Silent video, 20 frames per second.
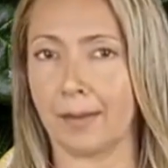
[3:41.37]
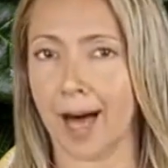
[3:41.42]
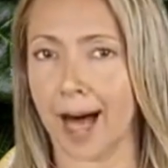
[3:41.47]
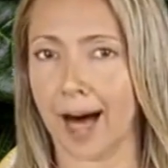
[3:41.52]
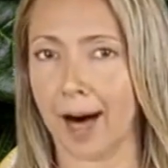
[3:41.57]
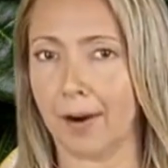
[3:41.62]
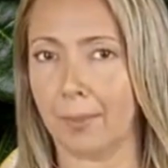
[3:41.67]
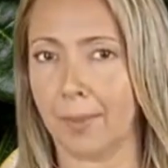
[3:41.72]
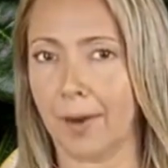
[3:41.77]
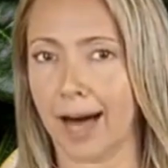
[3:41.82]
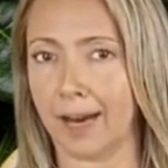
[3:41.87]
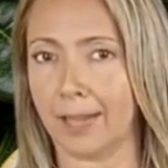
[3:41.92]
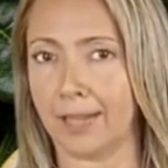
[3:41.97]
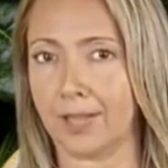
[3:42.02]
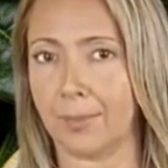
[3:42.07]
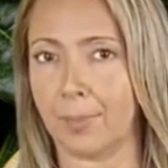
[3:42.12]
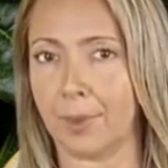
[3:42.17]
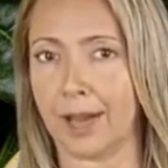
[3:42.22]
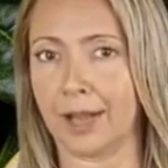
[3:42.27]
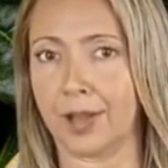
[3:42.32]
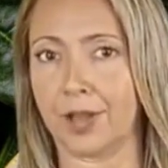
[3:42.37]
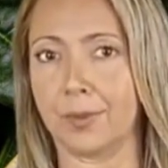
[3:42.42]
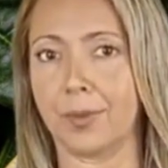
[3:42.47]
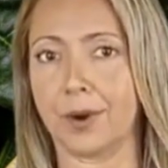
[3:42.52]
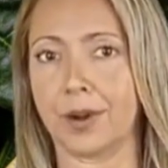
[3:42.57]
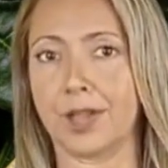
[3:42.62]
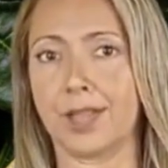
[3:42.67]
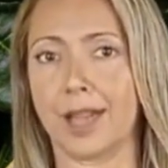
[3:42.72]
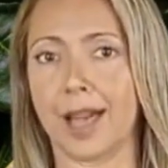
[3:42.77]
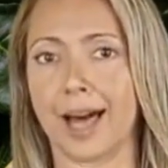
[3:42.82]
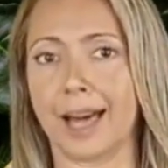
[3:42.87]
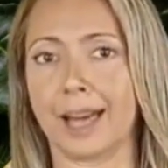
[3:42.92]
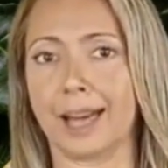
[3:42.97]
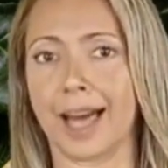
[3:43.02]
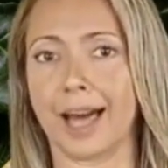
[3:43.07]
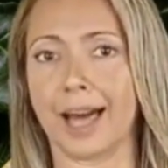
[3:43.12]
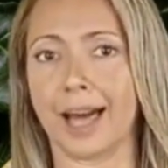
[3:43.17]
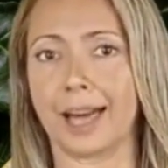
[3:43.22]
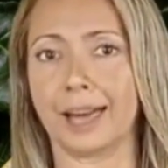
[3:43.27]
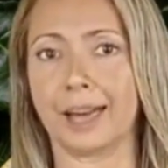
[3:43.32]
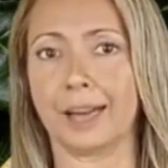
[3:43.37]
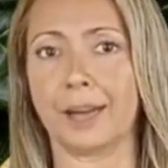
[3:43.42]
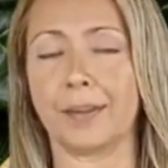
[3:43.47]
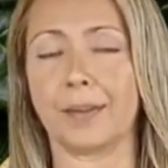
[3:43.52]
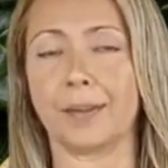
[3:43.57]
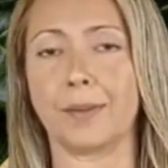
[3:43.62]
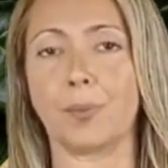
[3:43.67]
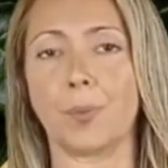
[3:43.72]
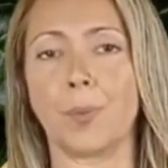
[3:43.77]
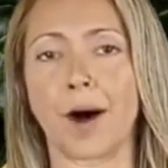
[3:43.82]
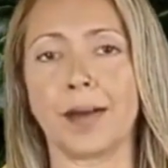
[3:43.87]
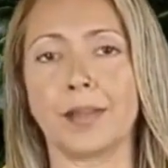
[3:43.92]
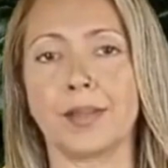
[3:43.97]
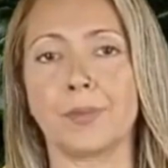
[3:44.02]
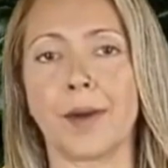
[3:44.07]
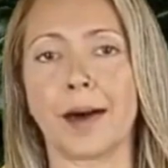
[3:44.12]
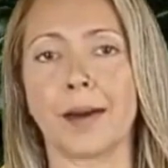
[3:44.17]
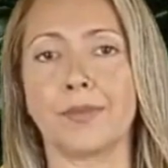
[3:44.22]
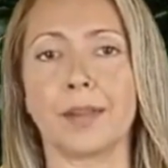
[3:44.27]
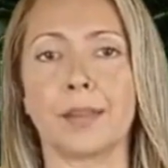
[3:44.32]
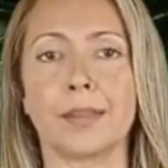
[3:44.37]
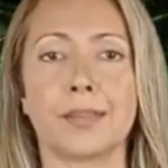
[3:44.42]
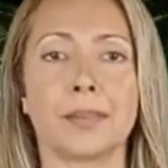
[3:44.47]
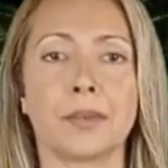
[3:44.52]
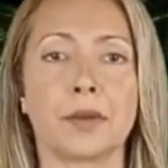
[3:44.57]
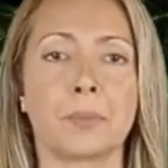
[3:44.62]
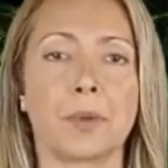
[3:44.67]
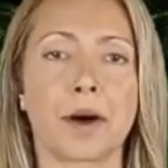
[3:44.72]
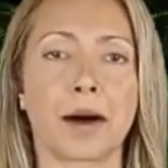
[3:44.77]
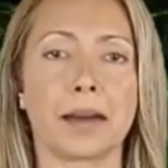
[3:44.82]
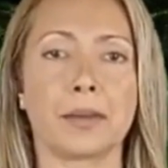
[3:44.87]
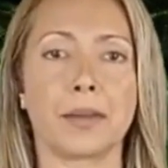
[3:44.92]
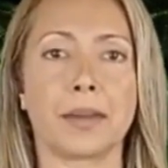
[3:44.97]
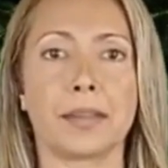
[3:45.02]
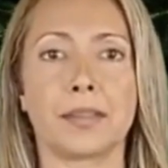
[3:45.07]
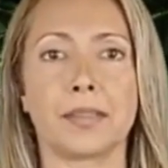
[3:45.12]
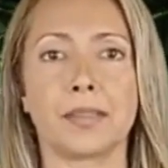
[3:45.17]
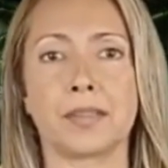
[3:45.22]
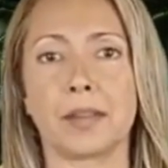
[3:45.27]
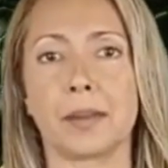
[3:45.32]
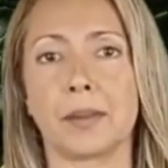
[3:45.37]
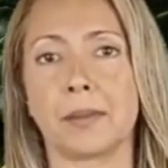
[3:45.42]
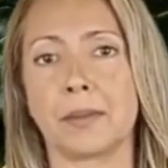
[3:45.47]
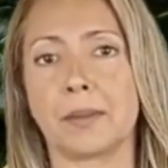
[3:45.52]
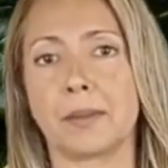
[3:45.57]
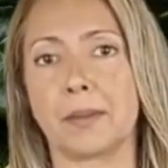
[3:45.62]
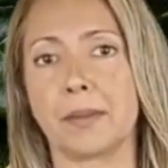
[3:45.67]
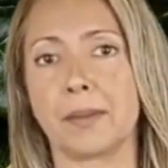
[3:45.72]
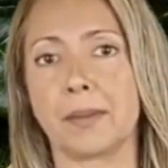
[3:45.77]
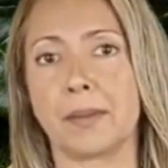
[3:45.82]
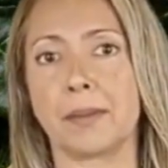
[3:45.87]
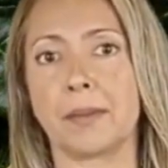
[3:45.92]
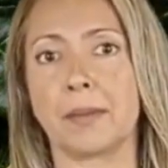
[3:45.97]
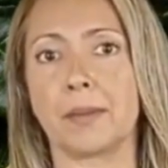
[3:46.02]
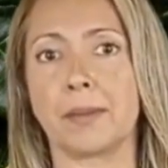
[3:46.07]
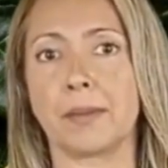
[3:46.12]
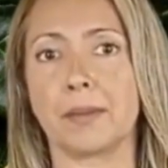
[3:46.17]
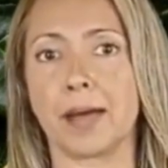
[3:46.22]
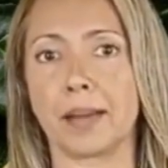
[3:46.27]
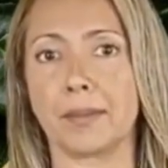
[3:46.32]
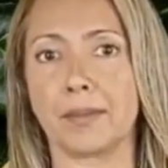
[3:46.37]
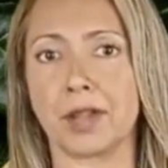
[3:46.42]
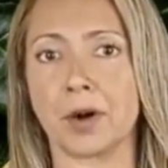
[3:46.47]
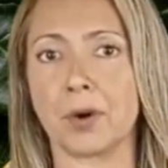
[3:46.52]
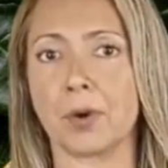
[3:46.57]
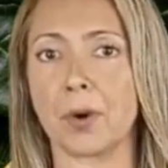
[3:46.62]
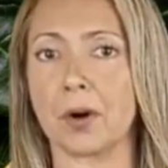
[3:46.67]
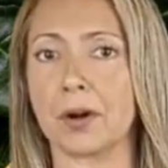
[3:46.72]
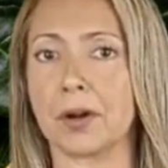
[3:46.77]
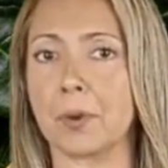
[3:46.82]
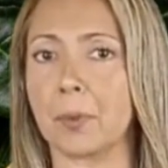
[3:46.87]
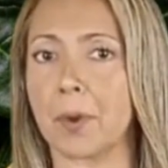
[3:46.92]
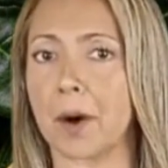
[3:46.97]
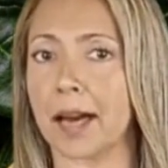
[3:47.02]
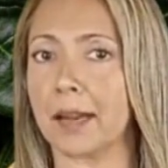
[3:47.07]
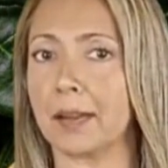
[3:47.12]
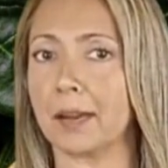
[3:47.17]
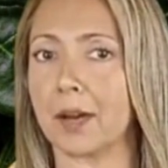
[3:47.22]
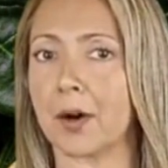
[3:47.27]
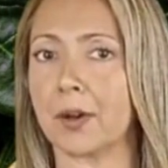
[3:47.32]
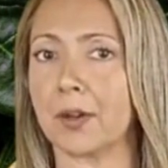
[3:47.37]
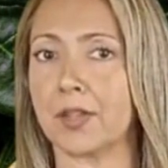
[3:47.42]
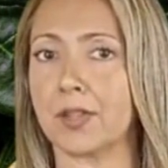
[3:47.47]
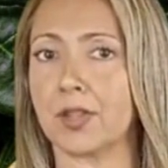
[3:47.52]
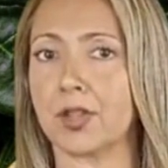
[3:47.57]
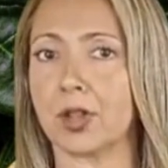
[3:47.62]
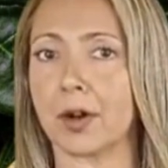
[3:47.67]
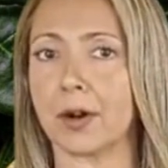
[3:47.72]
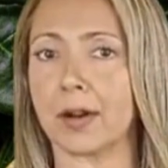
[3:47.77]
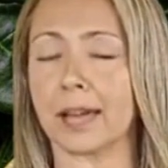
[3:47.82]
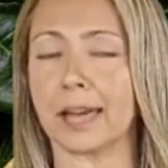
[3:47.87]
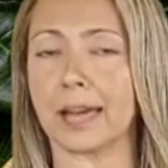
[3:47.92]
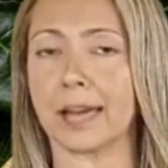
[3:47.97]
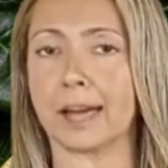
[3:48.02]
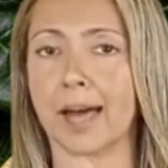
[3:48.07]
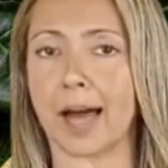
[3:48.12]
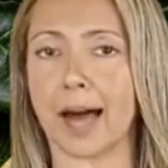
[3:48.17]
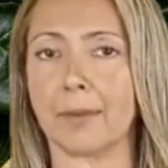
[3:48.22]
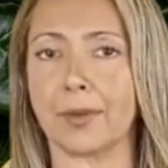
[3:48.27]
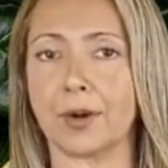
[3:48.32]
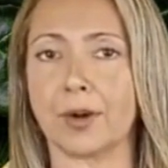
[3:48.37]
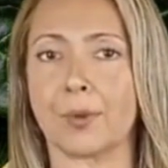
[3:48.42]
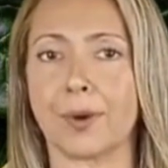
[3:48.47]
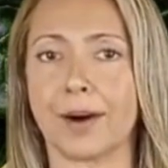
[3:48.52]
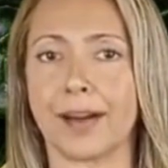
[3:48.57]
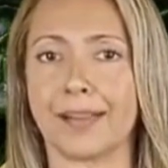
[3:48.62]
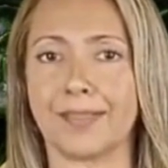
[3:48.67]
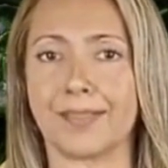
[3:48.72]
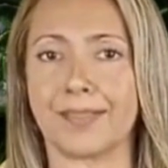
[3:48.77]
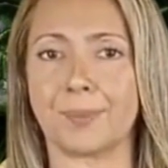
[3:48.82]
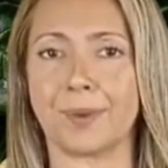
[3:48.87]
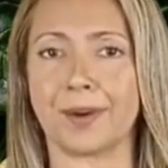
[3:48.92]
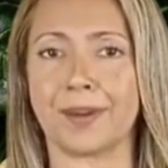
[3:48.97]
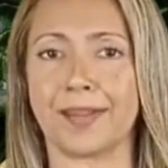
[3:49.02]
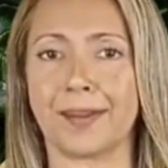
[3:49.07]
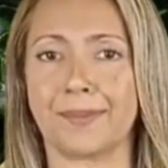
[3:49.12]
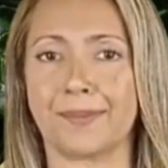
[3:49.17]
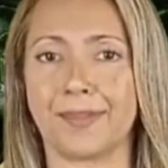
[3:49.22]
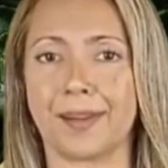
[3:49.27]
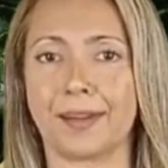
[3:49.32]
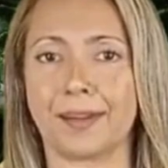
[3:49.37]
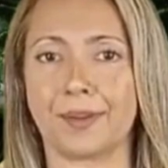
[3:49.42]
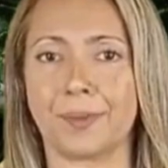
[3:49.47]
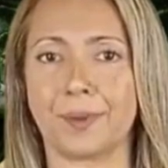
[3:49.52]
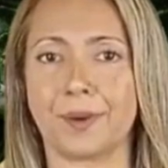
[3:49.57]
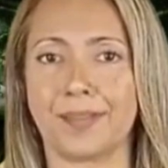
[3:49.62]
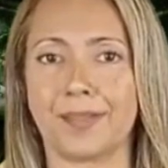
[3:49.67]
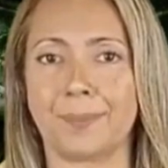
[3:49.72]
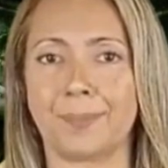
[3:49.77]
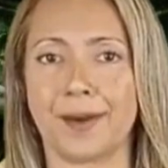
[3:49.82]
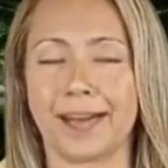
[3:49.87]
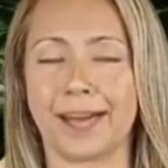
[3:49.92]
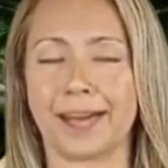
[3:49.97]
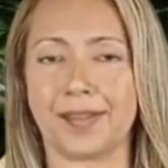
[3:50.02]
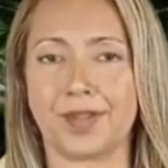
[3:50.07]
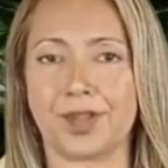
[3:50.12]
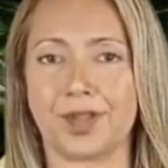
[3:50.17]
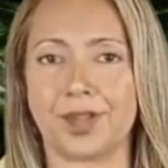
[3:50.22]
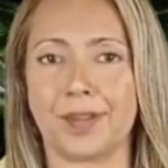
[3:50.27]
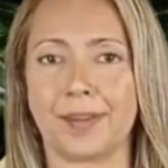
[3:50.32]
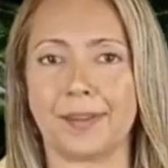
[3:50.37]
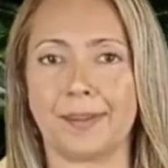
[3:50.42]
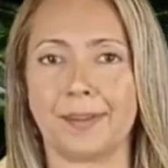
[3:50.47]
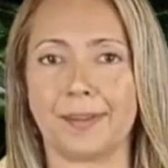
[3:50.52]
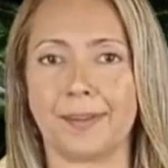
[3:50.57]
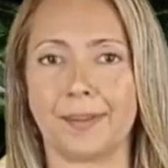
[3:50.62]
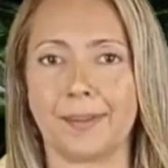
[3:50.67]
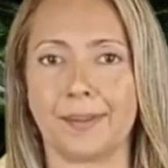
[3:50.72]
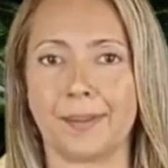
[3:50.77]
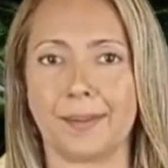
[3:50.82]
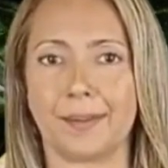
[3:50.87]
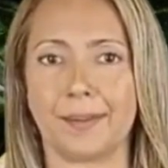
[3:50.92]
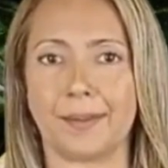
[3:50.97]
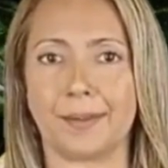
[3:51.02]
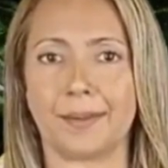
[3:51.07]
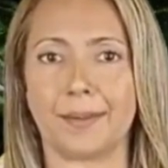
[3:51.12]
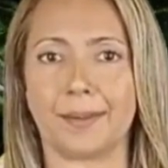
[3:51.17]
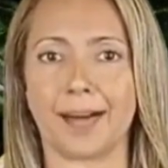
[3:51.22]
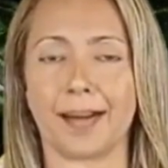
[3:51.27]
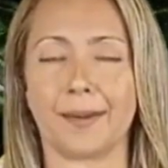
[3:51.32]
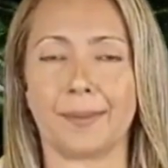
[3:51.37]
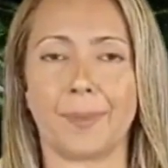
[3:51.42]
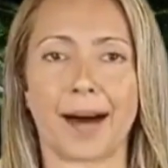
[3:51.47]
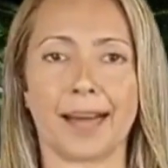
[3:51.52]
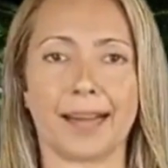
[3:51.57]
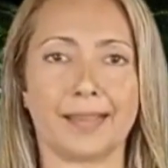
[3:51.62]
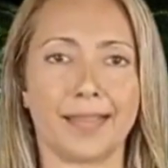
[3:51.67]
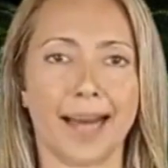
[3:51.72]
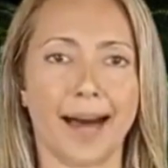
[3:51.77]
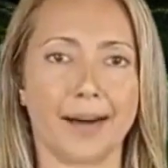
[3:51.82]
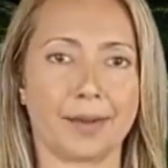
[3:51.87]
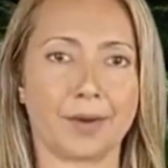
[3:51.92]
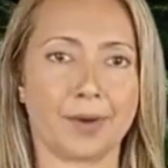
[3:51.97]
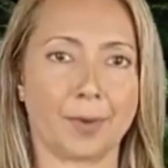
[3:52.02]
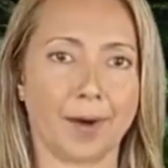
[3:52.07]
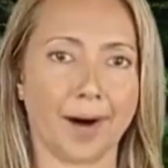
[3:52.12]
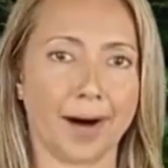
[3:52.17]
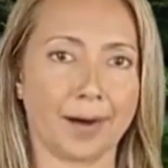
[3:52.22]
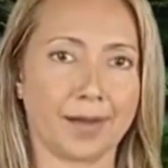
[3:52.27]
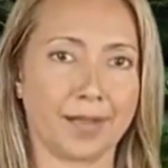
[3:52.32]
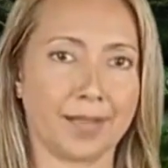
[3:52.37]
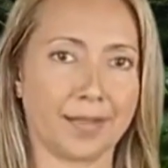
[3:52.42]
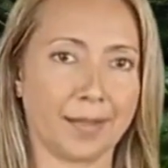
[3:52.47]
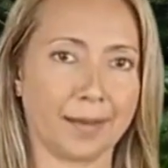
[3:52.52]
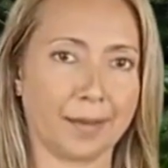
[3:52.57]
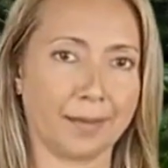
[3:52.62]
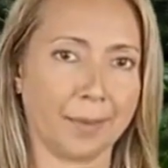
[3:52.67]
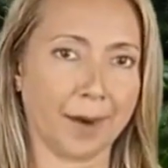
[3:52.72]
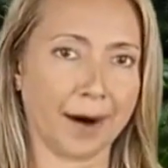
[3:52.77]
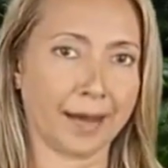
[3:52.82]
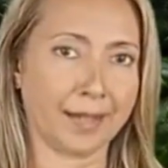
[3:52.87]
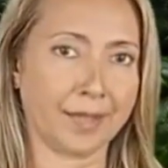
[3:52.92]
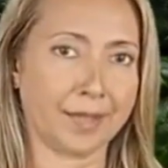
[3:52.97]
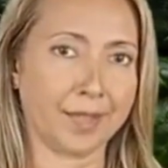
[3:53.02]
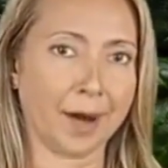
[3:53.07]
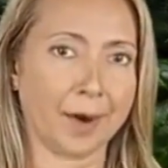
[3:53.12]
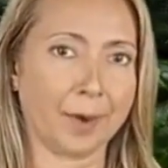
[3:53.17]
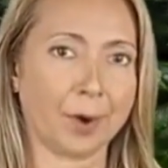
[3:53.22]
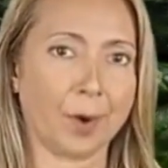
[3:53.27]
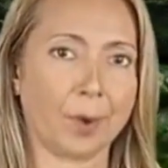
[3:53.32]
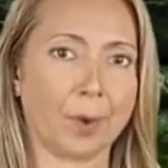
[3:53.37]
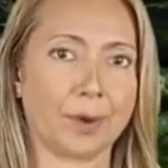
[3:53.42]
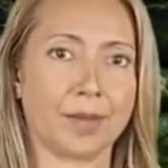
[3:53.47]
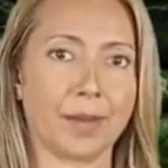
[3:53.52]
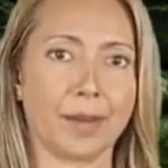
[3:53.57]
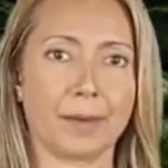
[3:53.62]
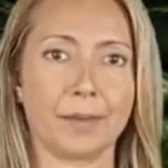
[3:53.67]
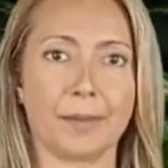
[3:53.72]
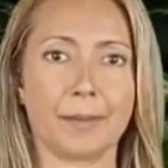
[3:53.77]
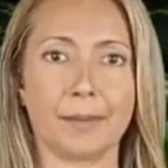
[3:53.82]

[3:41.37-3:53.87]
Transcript: How about spinach frittata and egg, white muffins for breakfast? If you're on a weight loss journey, have a green smoothie filled with spinach. It may sound gross, but it's so good.